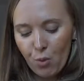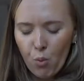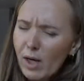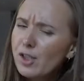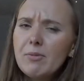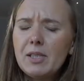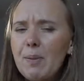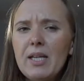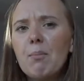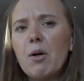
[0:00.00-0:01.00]
why do we
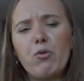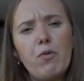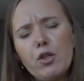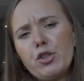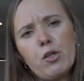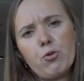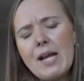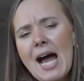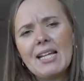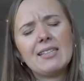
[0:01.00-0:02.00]
speak about virtual
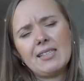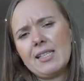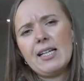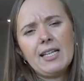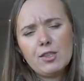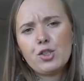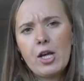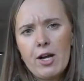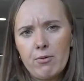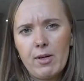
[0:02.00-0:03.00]
reality in
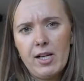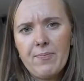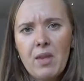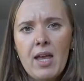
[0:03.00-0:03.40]
general?